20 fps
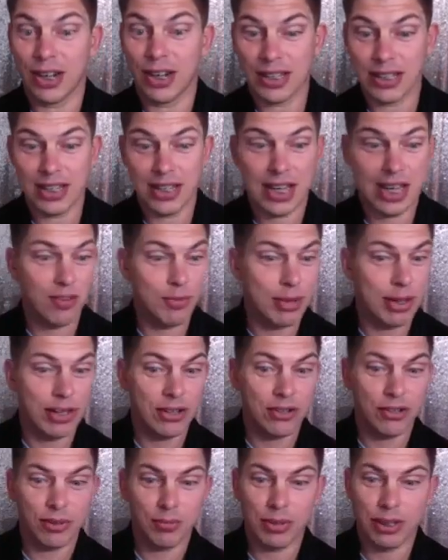I think everybody
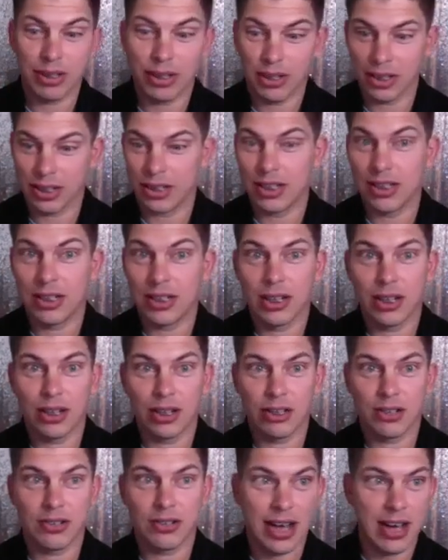should be good
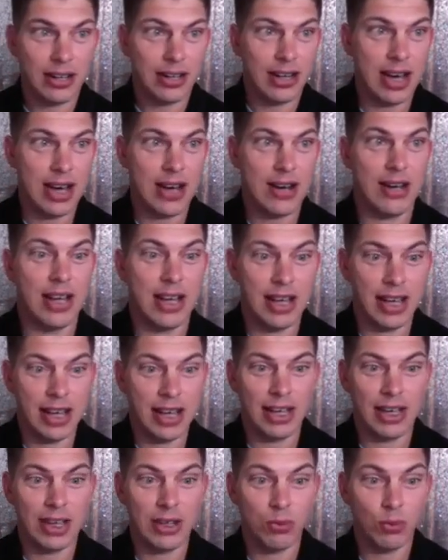on sound now,
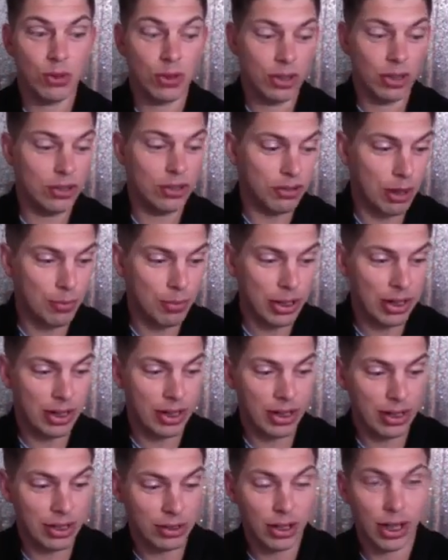and we're going to jump in
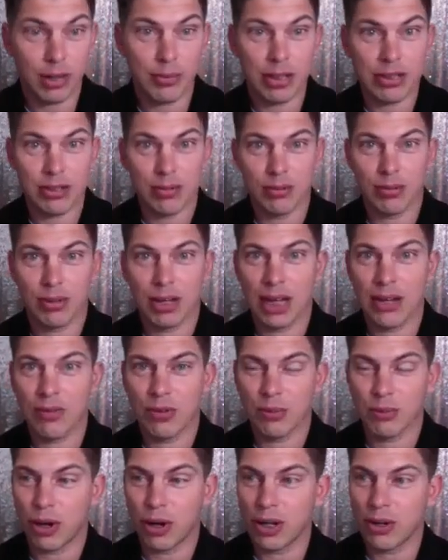here, talk about some life of
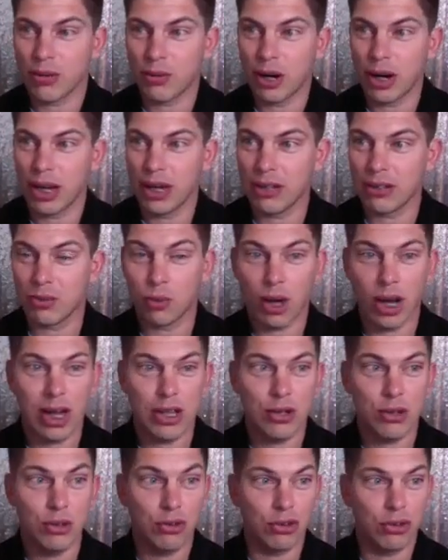the party ranks, why
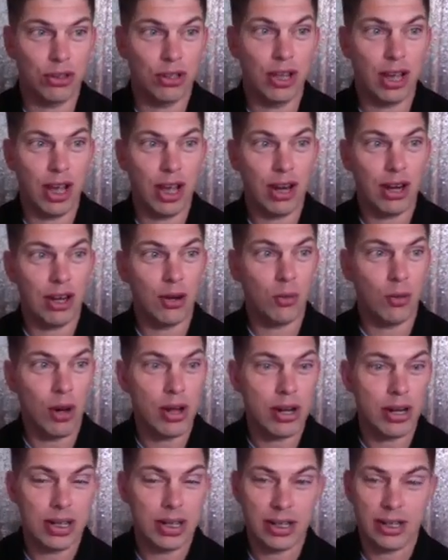you should care,
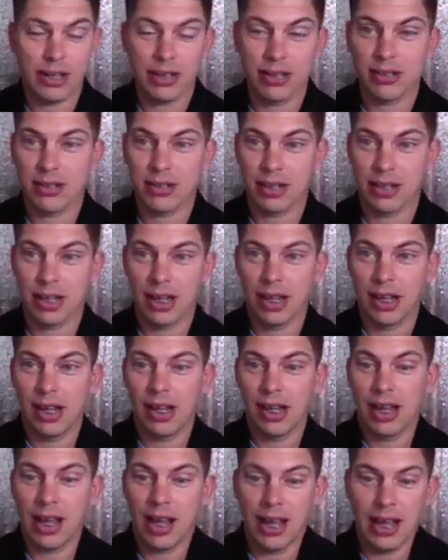what it is,
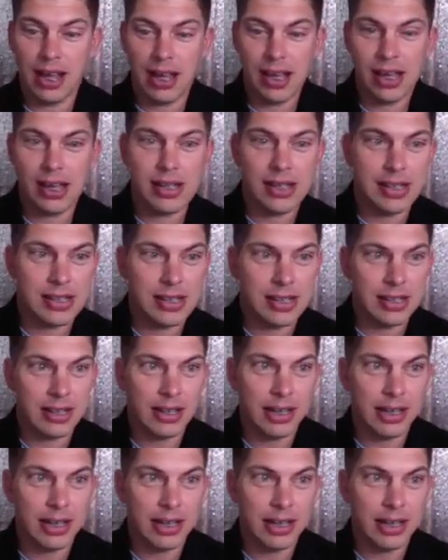and